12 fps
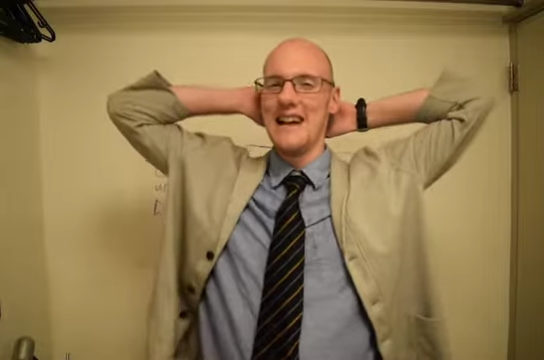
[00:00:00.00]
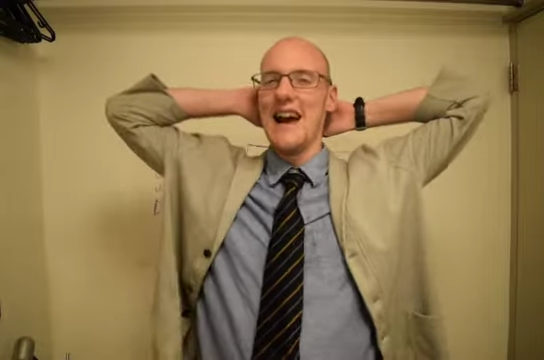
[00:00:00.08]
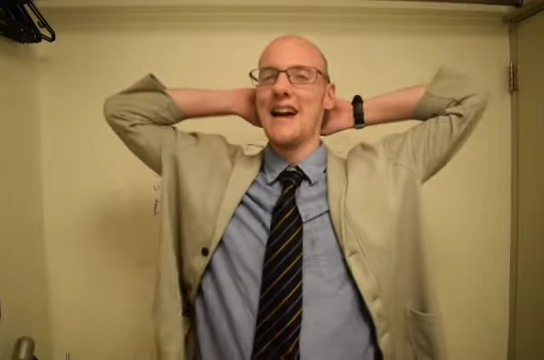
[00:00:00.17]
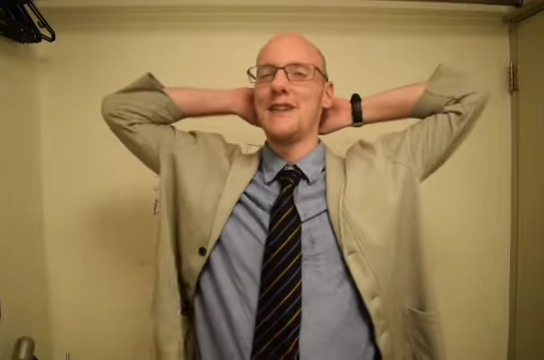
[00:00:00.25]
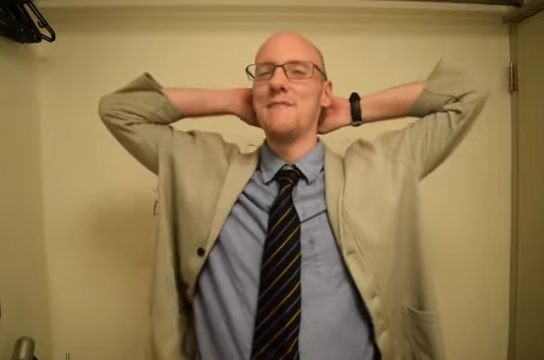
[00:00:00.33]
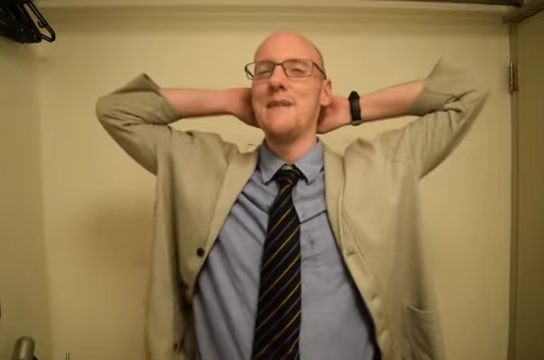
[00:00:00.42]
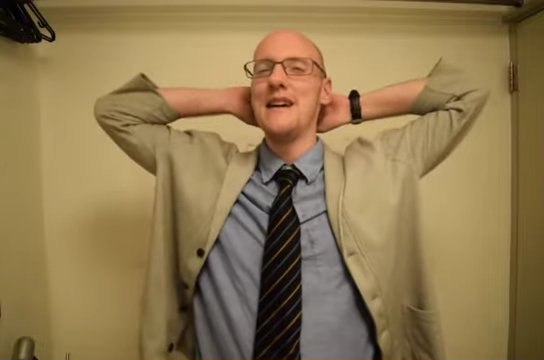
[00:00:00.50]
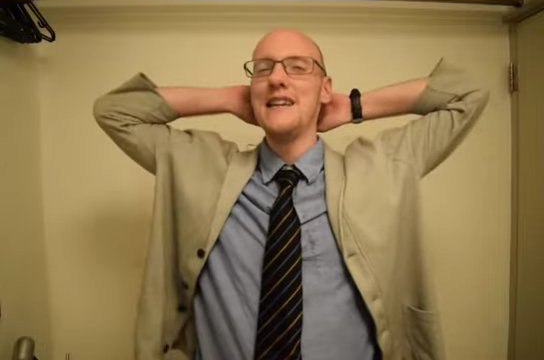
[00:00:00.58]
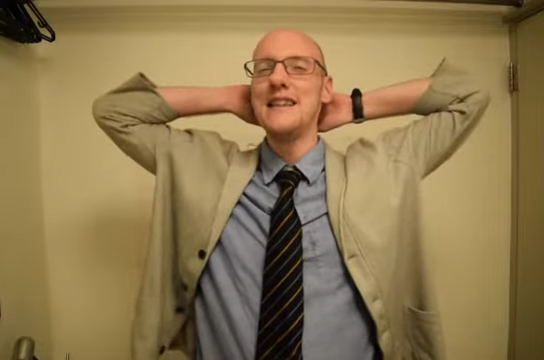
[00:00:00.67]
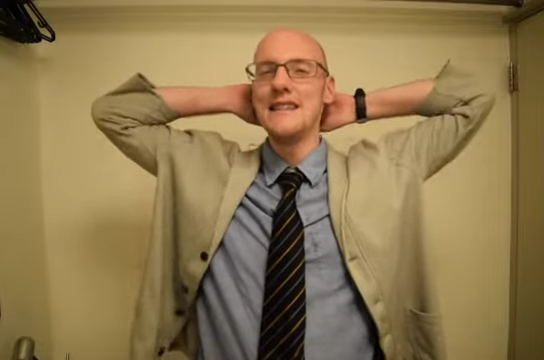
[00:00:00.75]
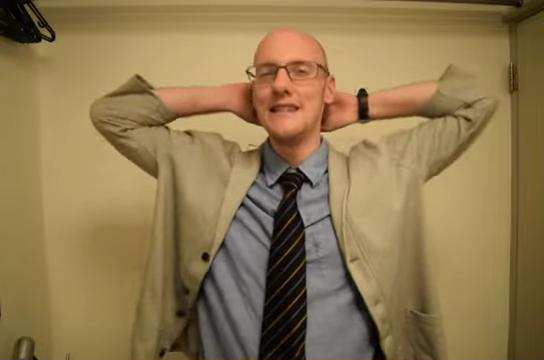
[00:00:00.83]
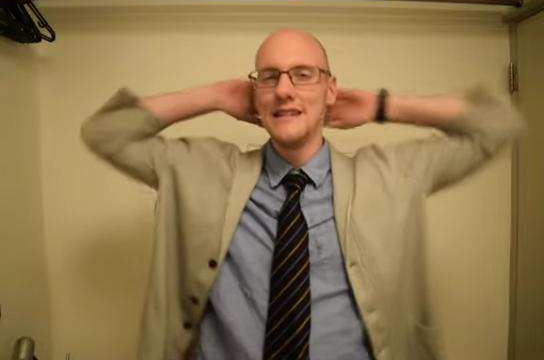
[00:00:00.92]
out of
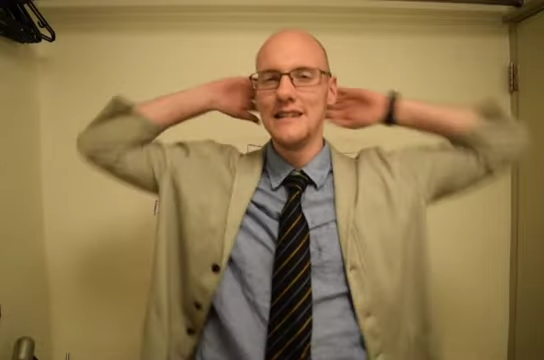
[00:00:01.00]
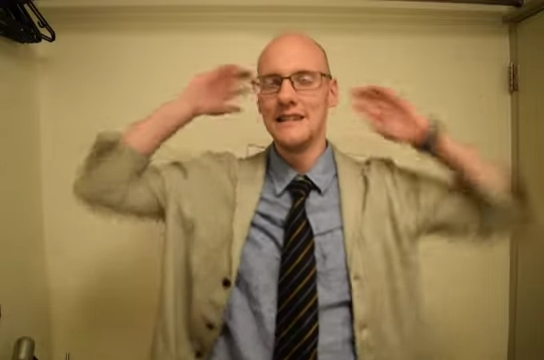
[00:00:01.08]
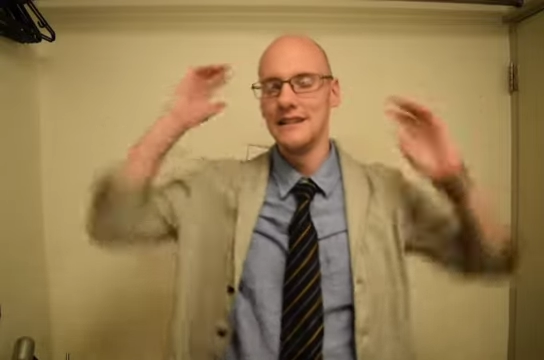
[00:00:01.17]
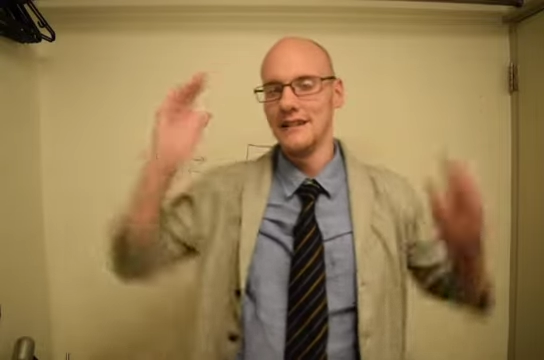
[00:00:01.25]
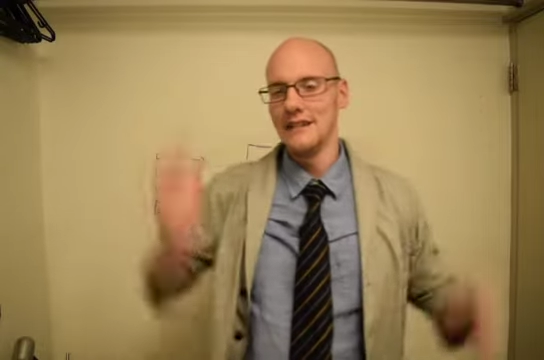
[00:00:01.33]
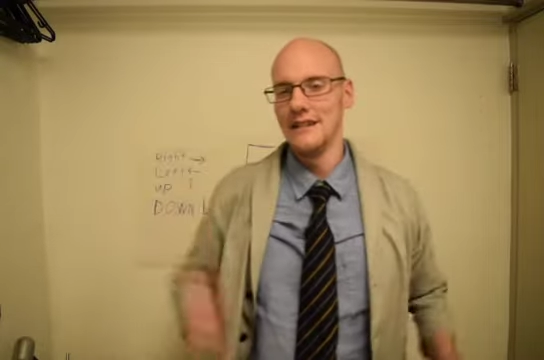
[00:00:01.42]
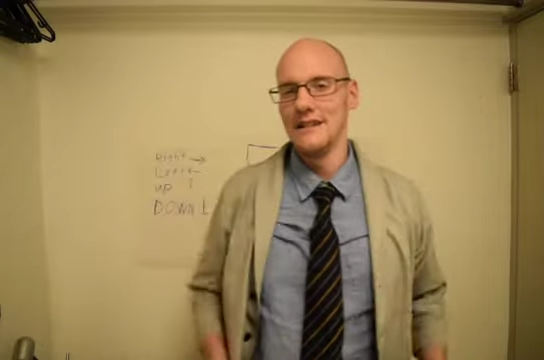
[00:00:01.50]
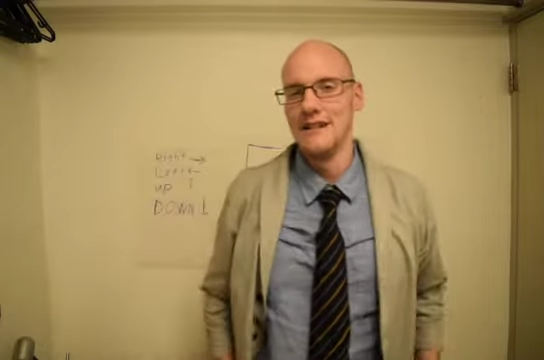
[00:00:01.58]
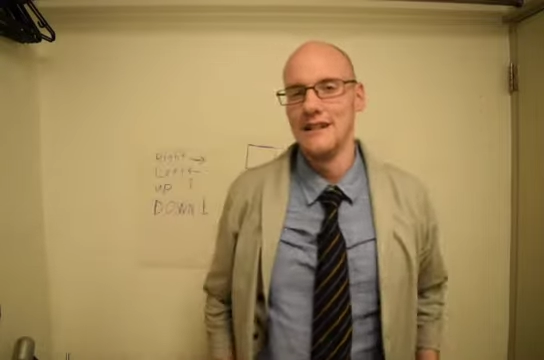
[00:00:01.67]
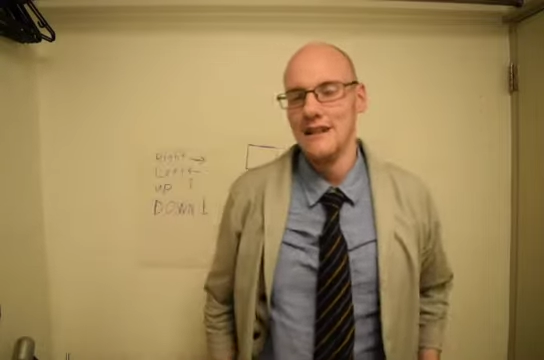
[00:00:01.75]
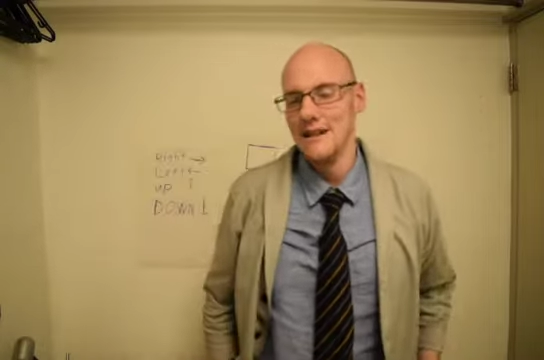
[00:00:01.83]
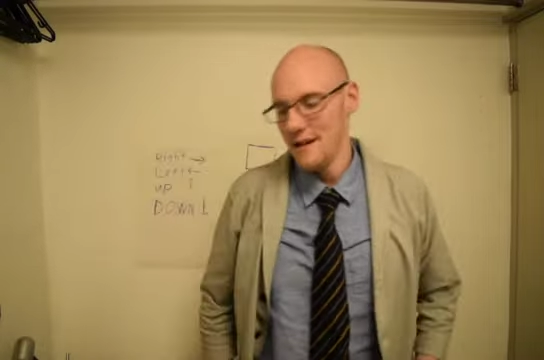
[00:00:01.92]
bed.
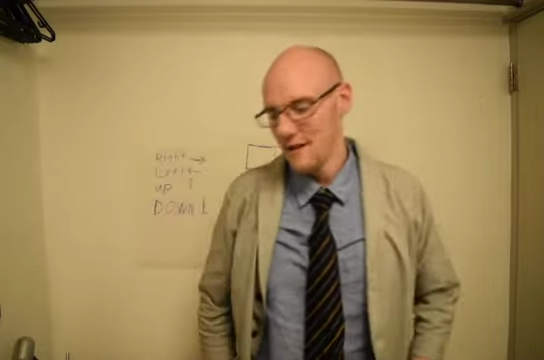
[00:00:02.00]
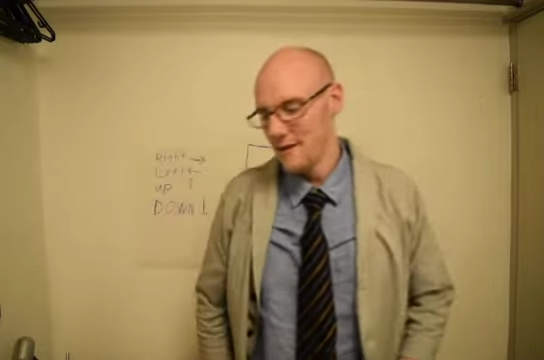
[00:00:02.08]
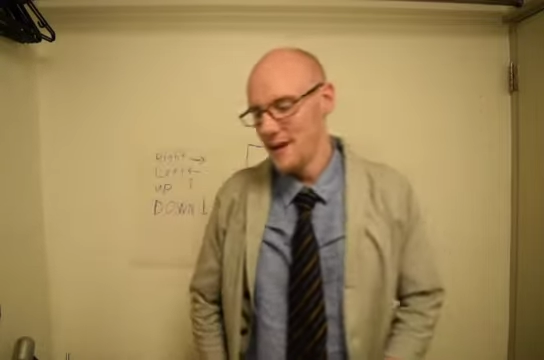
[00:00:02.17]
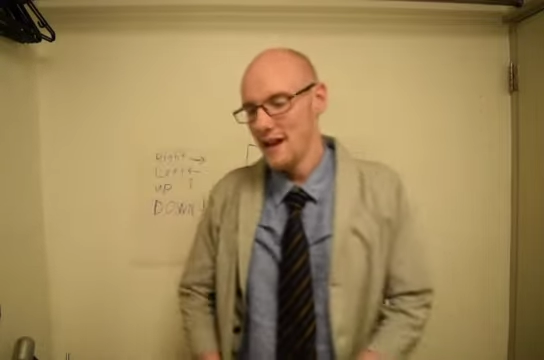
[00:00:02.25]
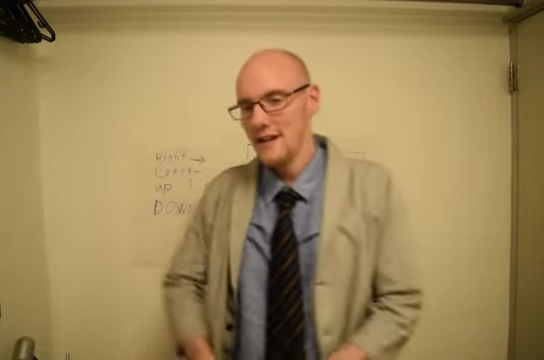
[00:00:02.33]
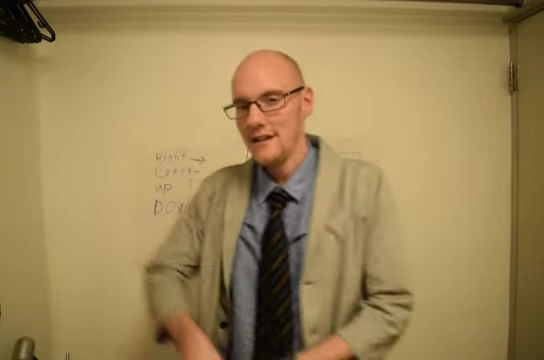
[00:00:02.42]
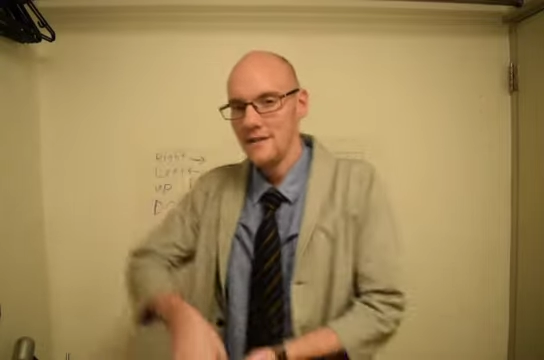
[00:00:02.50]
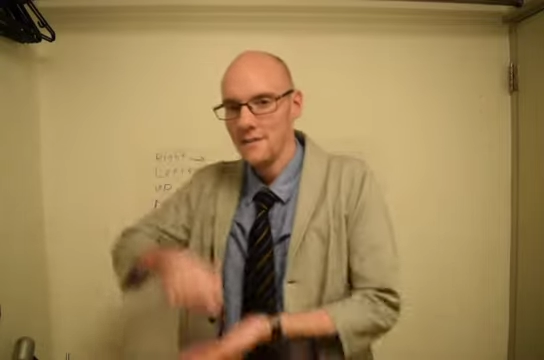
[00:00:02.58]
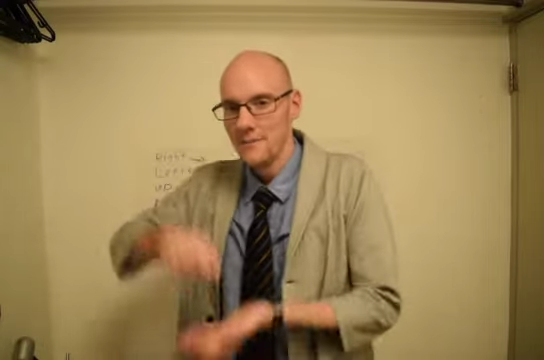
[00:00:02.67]
Then,